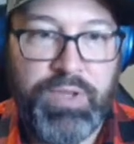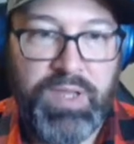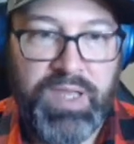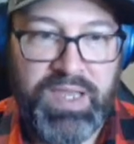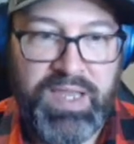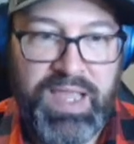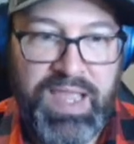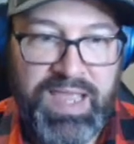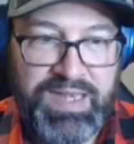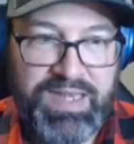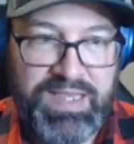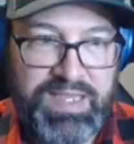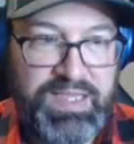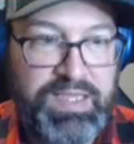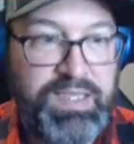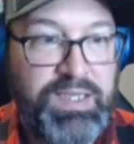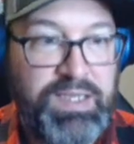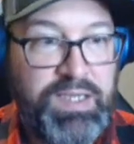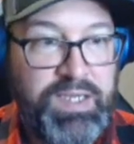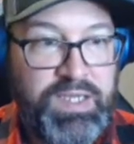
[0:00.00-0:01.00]
play
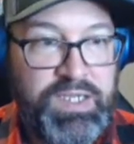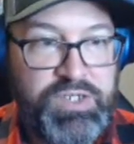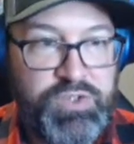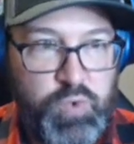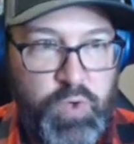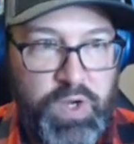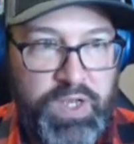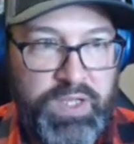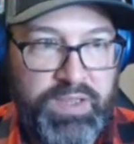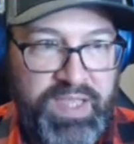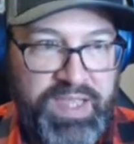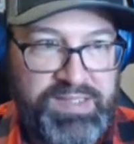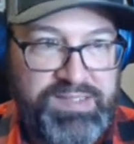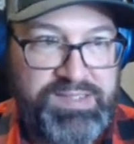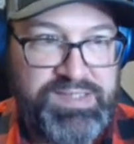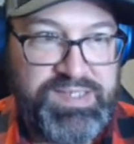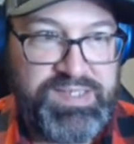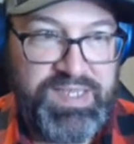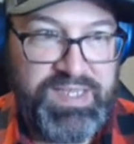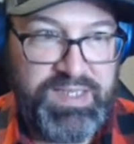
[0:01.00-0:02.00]
any Trey
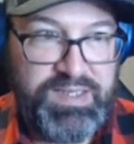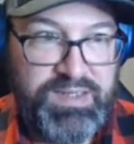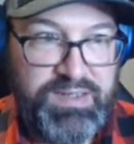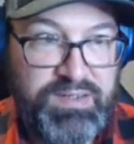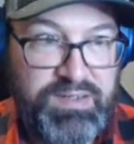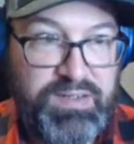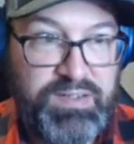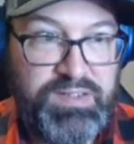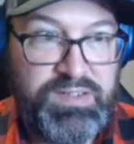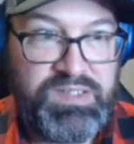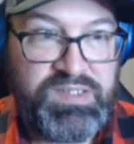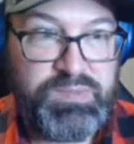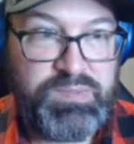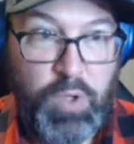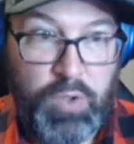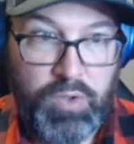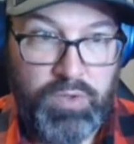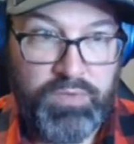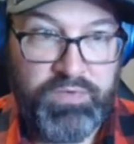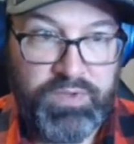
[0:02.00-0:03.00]
Lance in
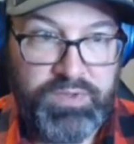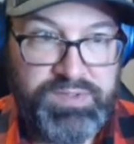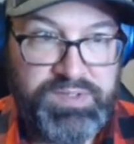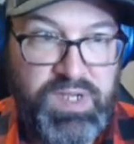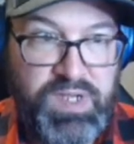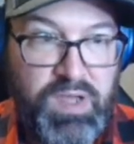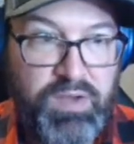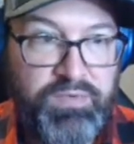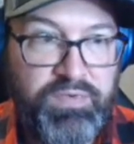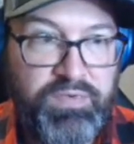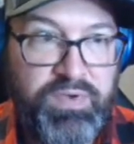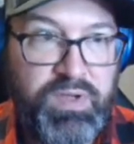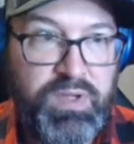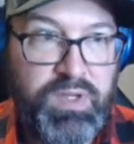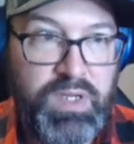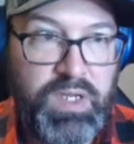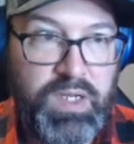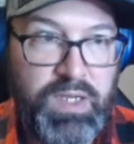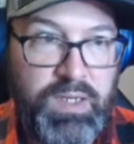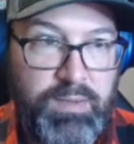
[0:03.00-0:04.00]
smaller field stuff.
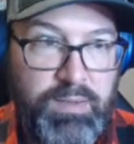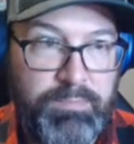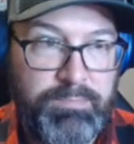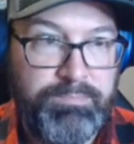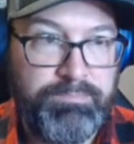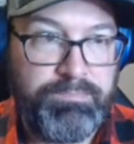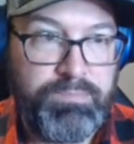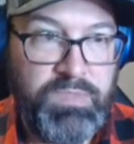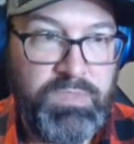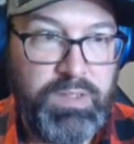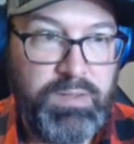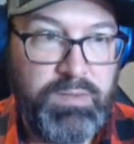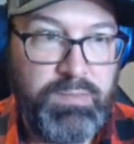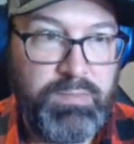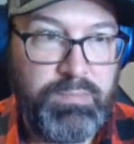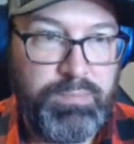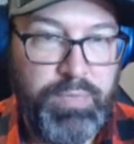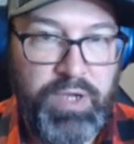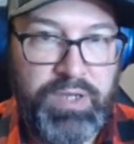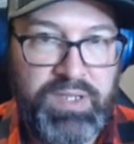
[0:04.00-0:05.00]

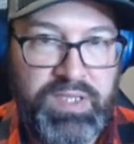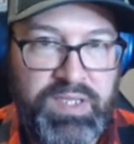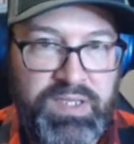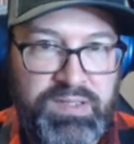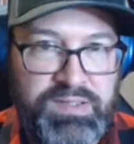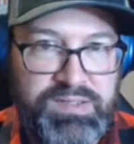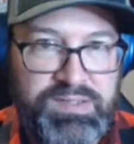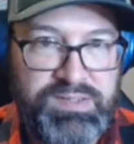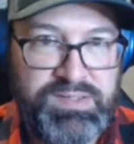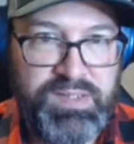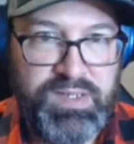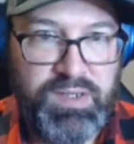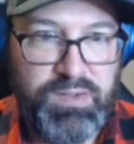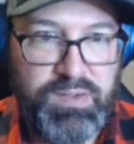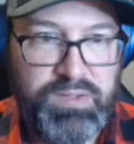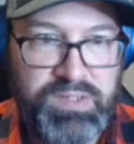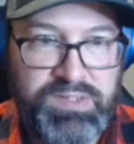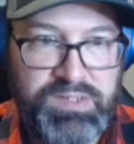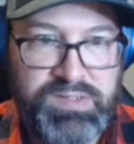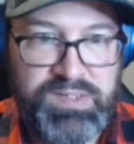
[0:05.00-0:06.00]
But he is,
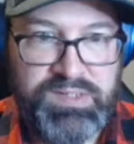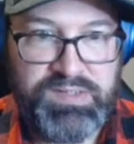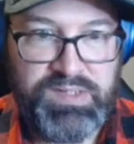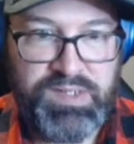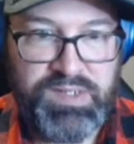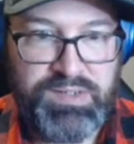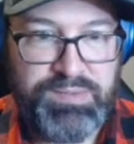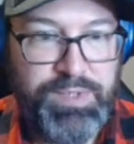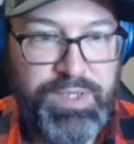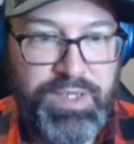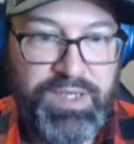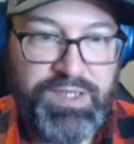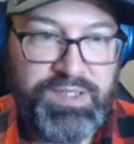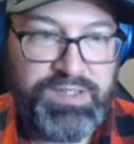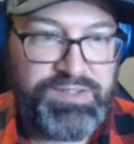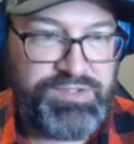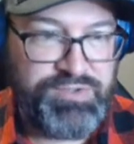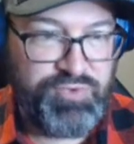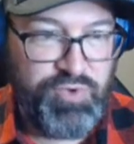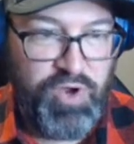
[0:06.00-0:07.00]
he's a
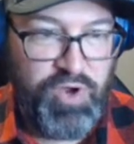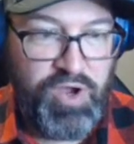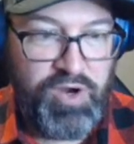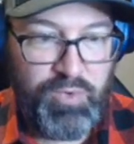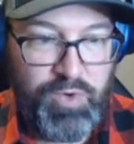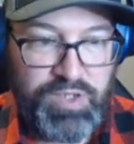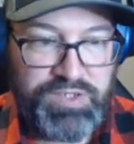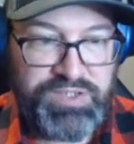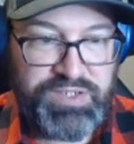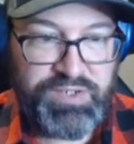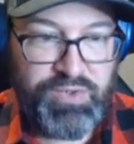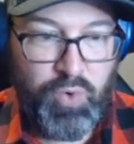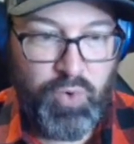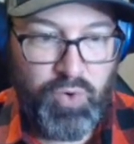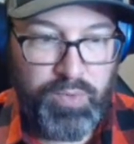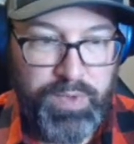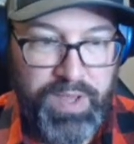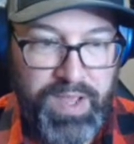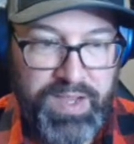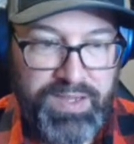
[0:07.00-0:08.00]
strong rushing
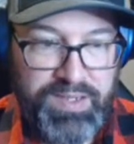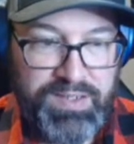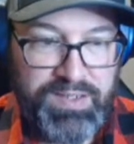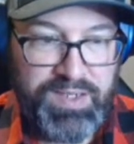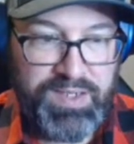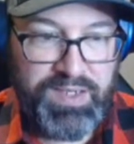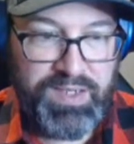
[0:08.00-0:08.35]
quarterback.